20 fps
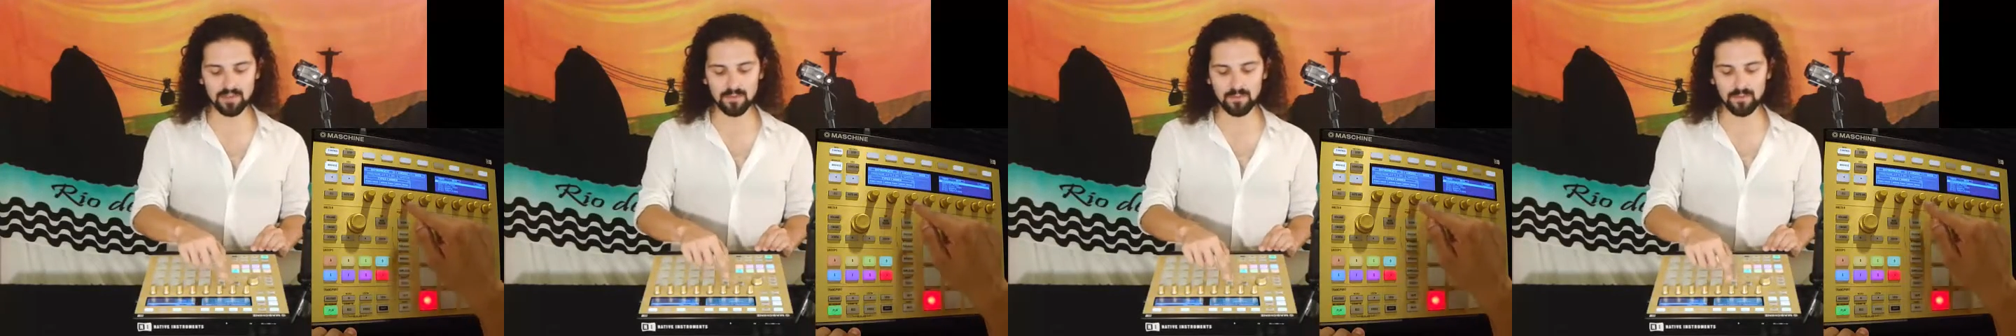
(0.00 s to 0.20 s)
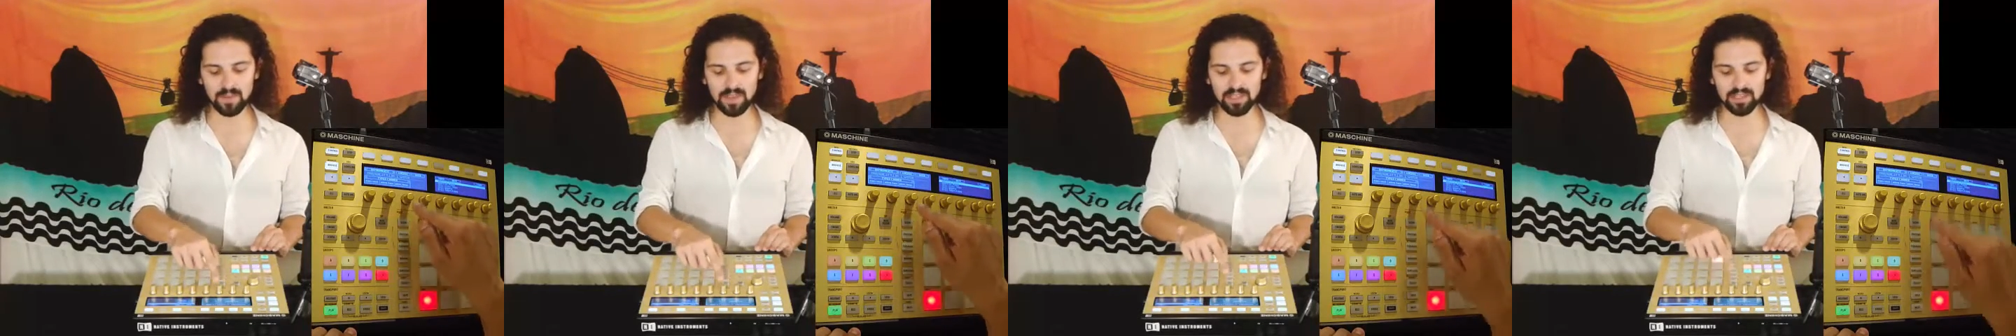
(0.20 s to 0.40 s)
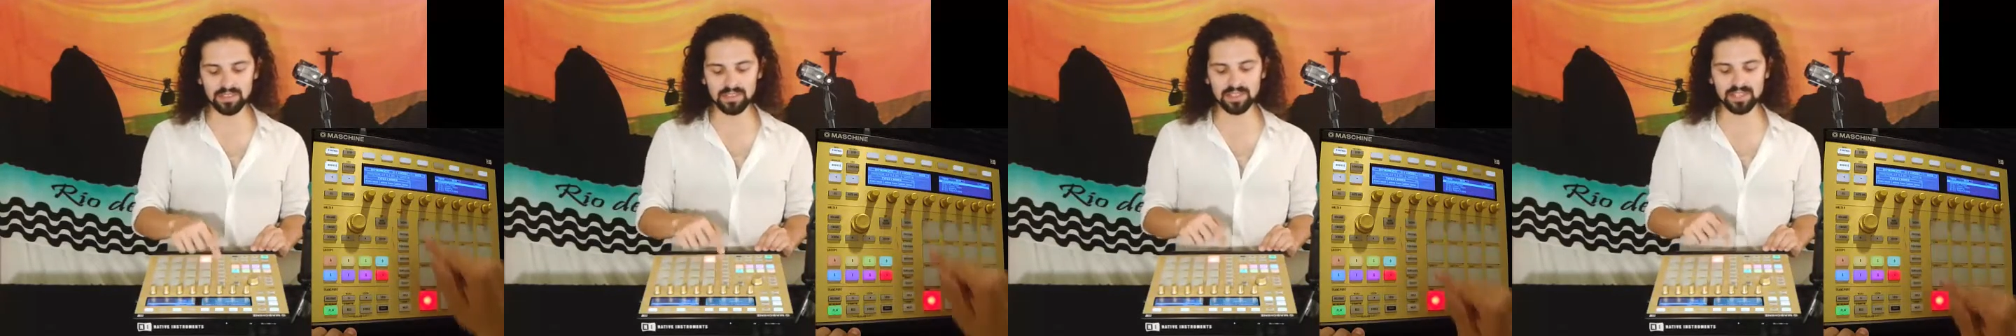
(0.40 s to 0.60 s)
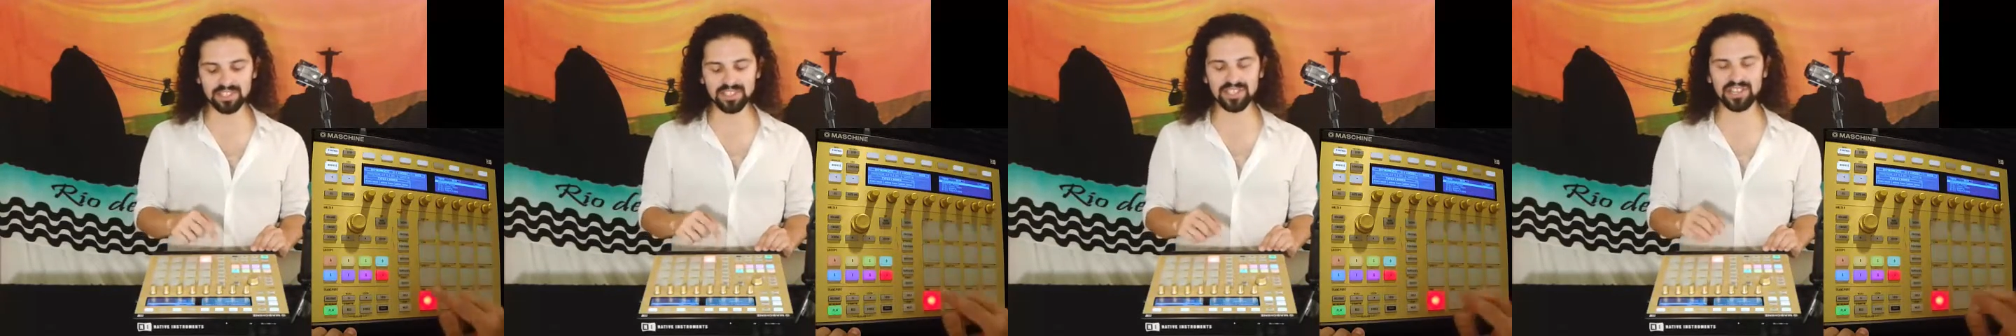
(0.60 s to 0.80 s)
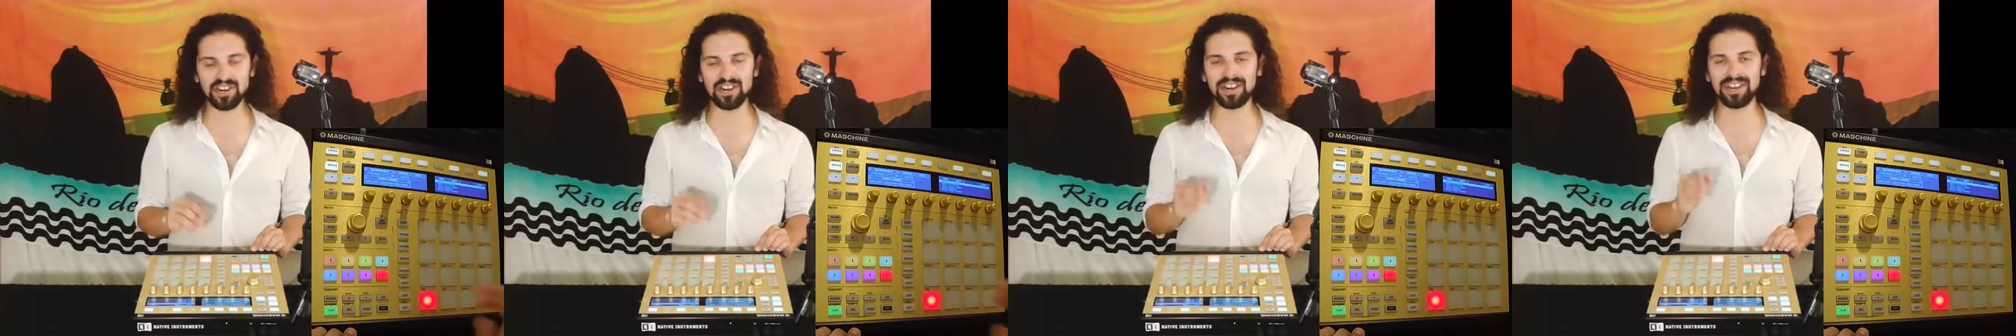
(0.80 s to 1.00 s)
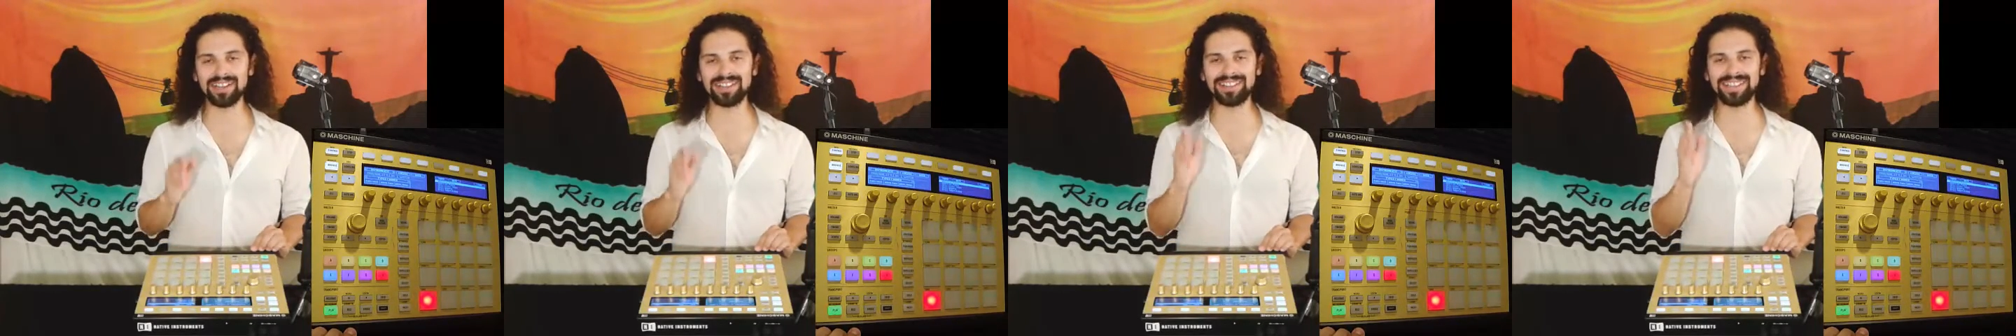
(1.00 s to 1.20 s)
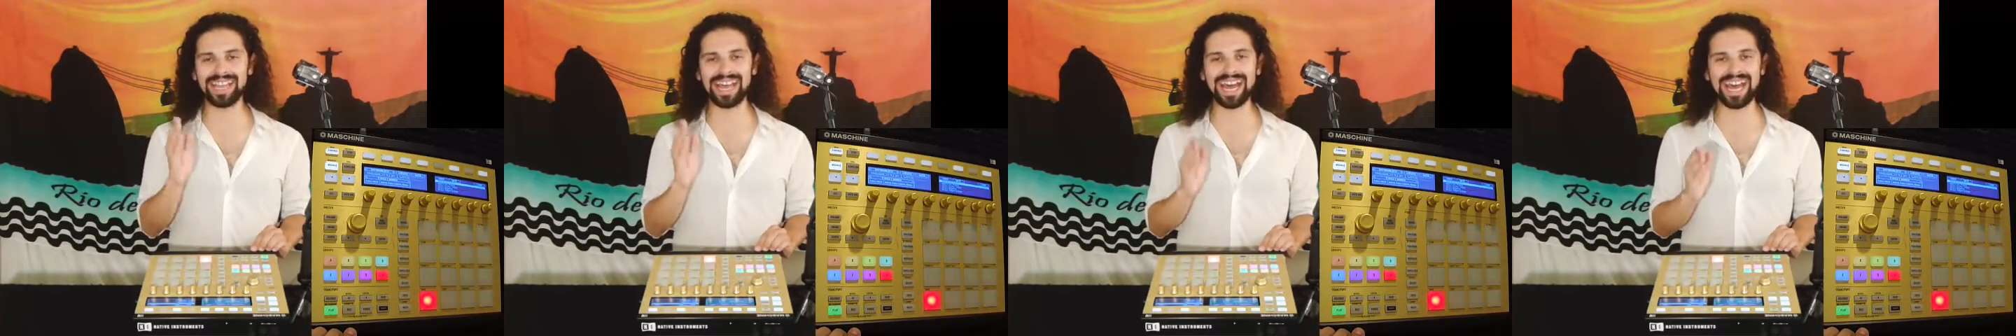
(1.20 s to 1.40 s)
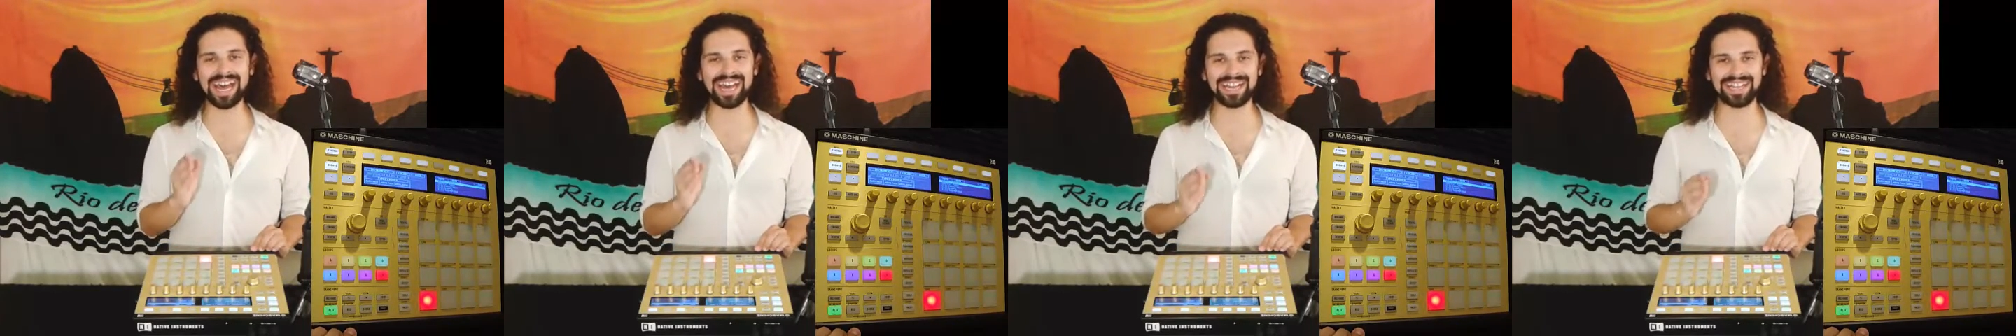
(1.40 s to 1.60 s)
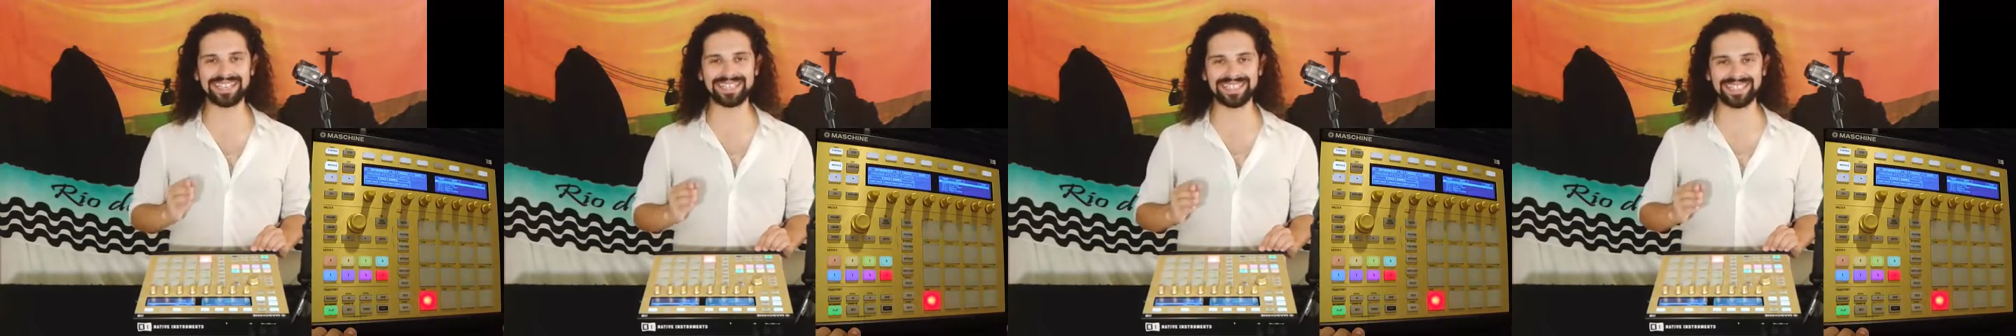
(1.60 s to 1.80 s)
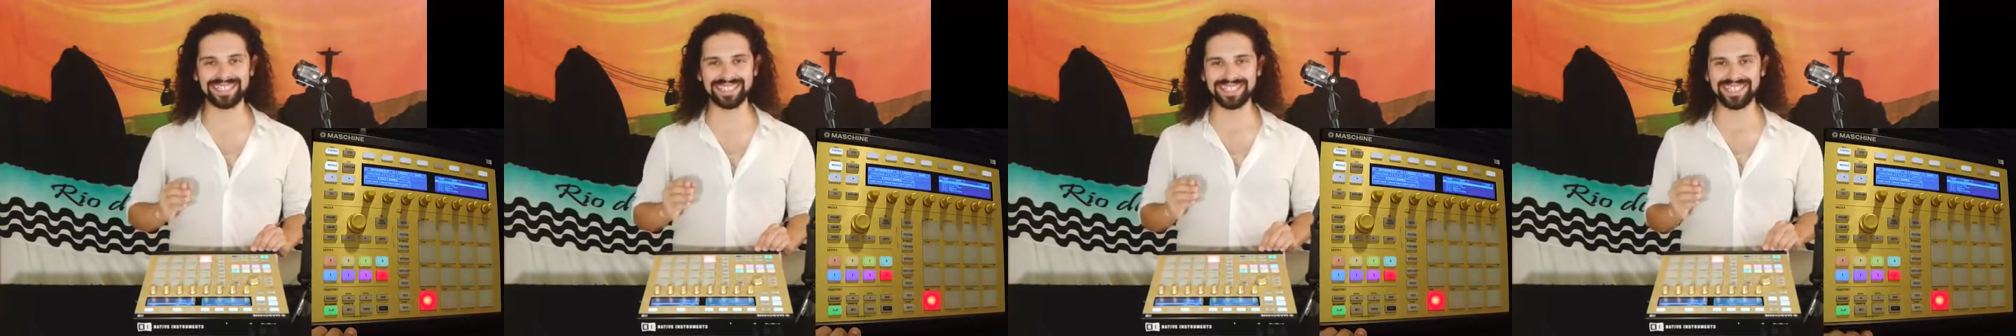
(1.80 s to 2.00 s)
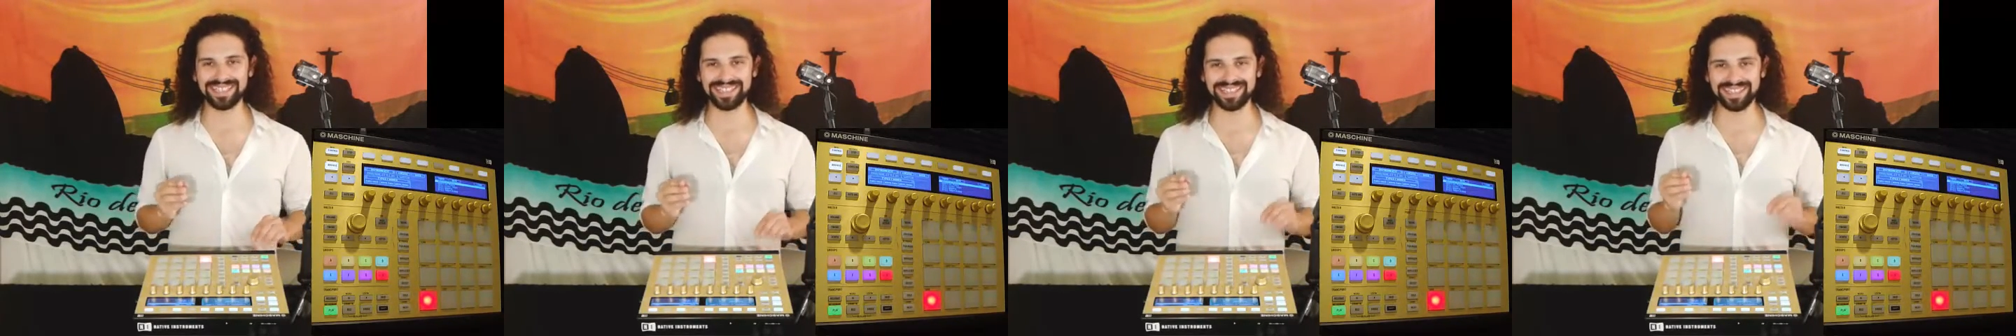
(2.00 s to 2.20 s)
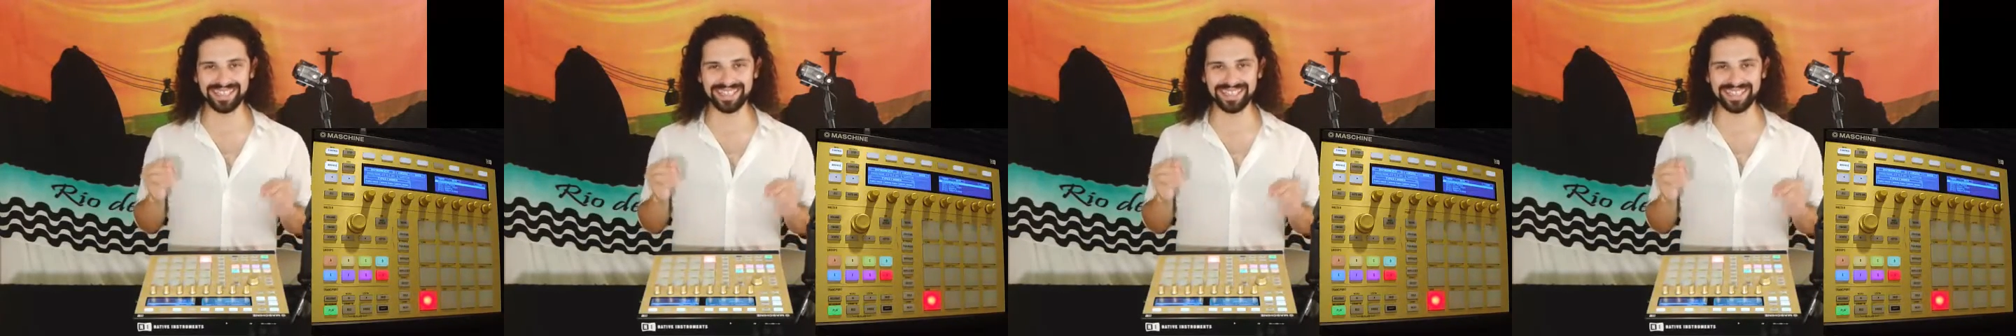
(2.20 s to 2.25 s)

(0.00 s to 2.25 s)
filters are tags.